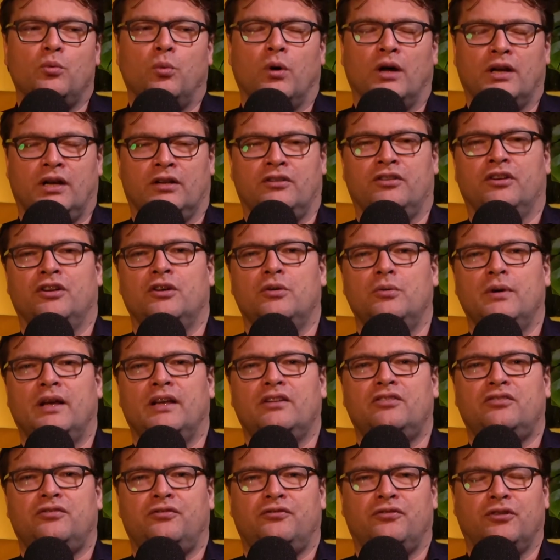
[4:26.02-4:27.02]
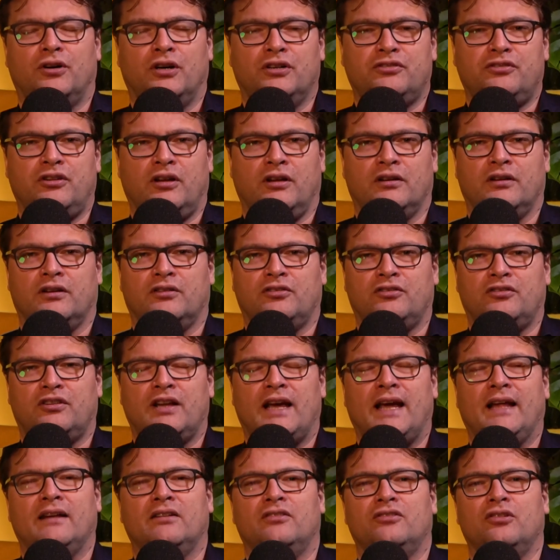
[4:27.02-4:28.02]
you want to do is first
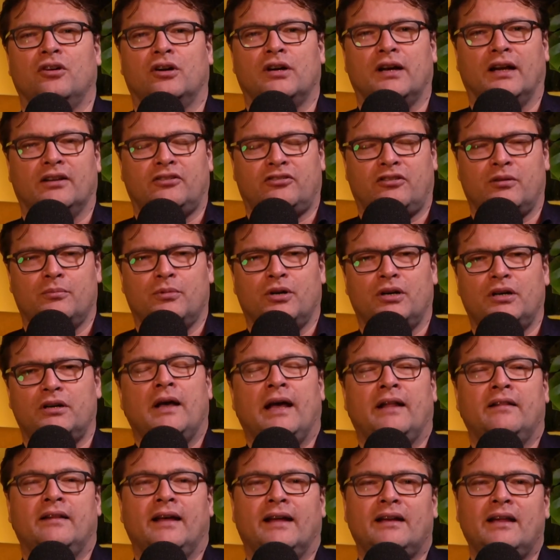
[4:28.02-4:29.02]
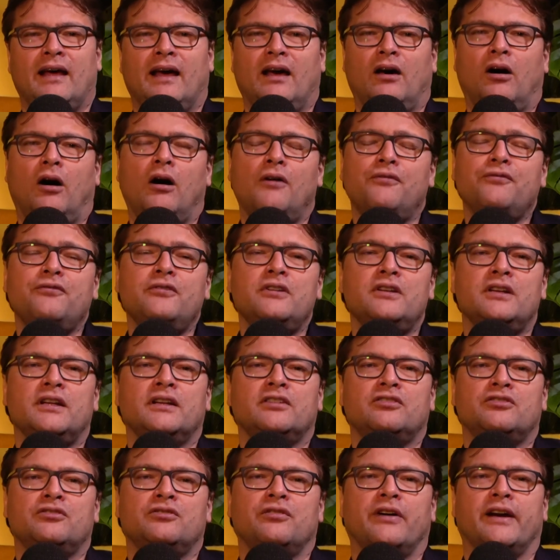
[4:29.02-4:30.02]
understand your customer, and that often
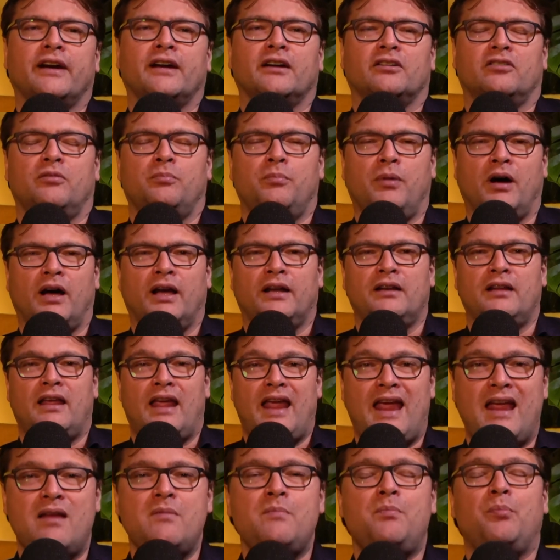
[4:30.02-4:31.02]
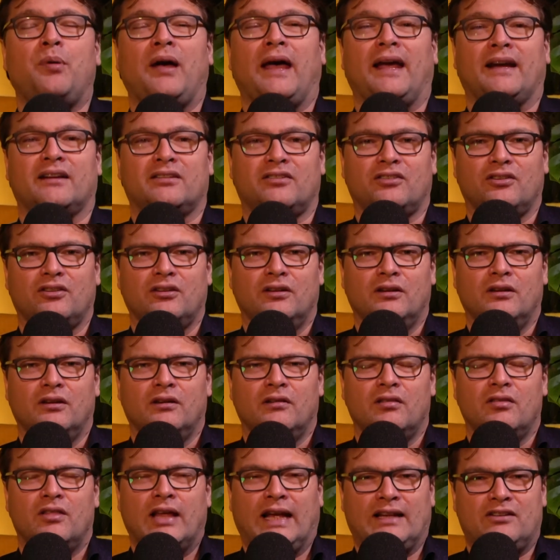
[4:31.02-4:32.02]
is triggered by the impact
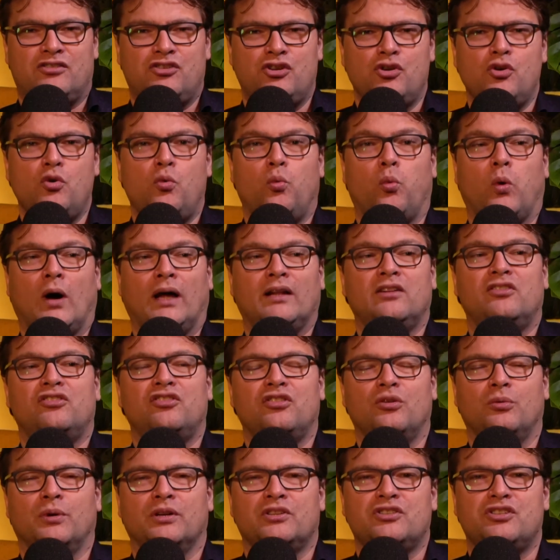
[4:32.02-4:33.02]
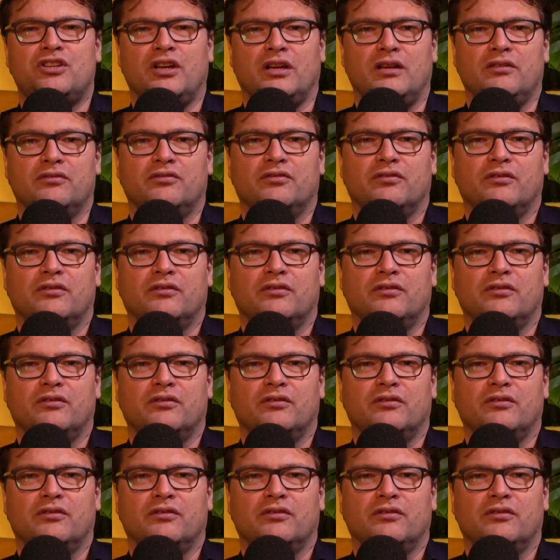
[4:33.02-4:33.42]
that you want to achieve.